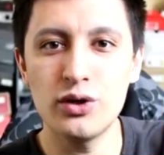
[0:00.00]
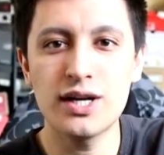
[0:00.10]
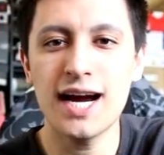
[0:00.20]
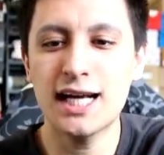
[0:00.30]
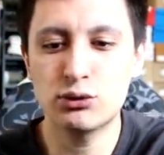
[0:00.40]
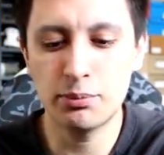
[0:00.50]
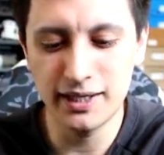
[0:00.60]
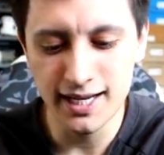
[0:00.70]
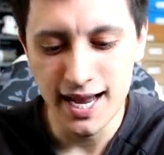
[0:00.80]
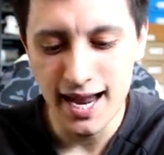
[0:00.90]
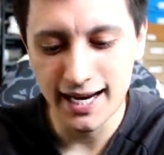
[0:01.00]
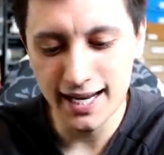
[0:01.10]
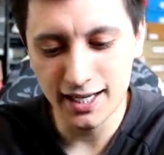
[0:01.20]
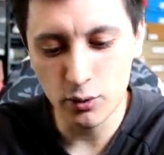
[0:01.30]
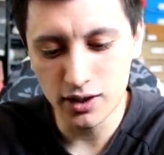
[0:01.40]
of you guys will be
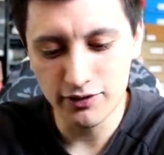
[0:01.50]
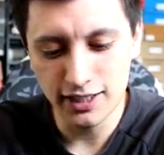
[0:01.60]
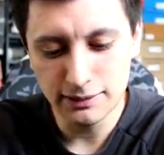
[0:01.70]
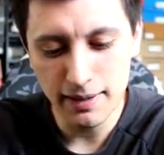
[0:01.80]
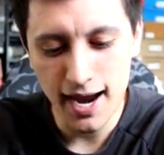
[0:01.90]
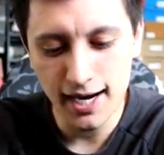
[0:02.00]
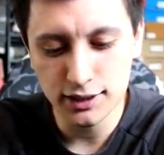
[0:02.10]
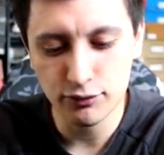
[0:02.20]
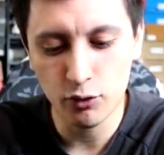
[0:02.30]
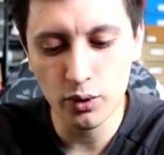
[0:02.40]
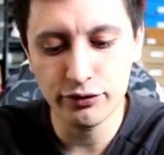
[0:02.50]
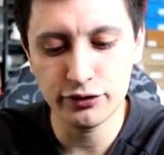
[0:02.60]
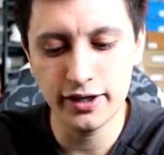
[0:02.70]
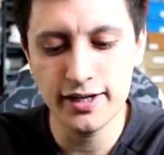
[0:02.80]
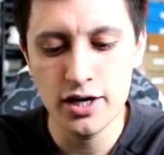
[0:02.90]
getting one of these packs for
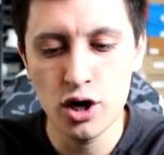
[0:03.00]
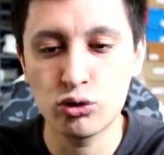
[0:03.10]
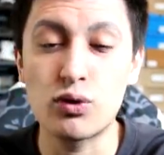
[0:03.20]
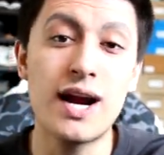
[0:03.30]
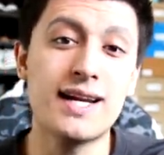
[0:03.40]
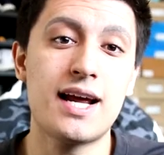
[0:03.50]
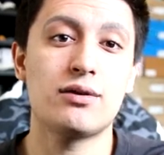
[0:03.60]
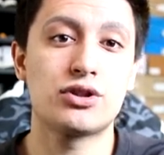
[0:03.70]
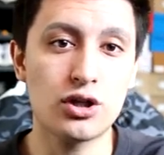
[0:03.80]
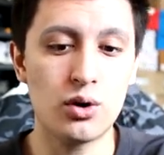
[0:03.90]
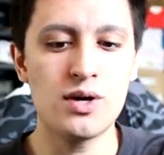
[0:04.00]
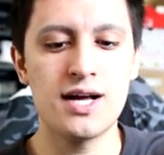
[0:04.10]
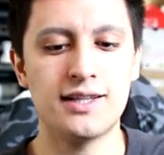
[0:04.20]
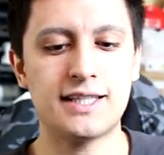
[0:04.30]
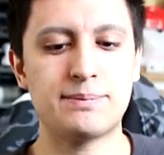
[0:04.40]
free right now. So
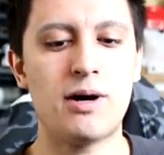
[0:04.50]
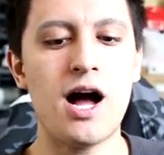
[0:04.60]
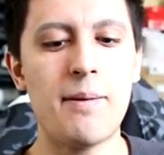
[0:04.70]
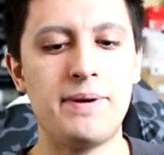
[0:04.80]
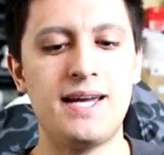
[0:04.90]
let's pop